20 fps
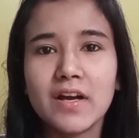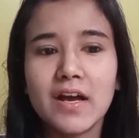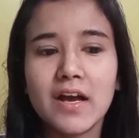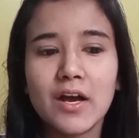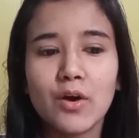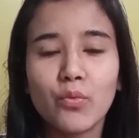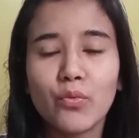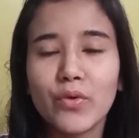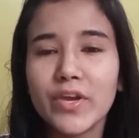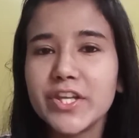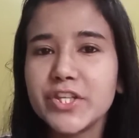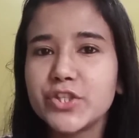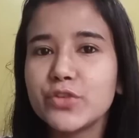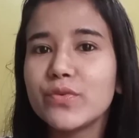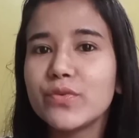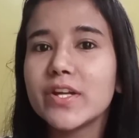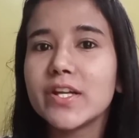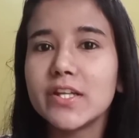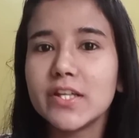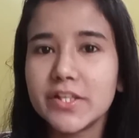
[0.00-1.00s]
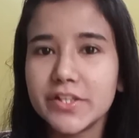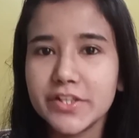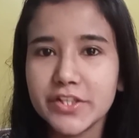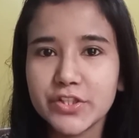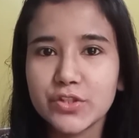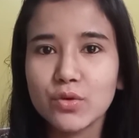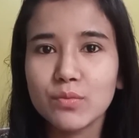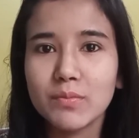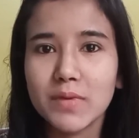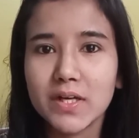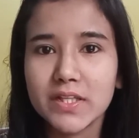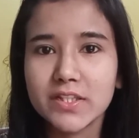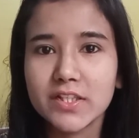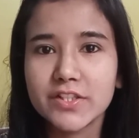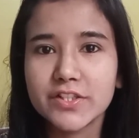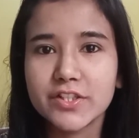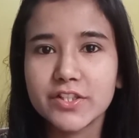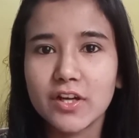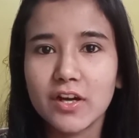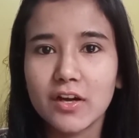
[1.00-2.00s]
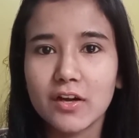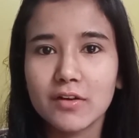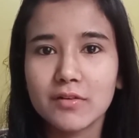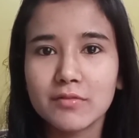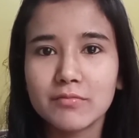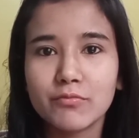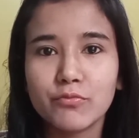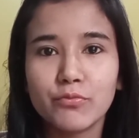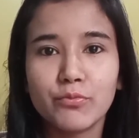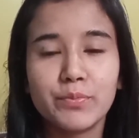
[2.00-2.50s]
When you were learning your mother tongue,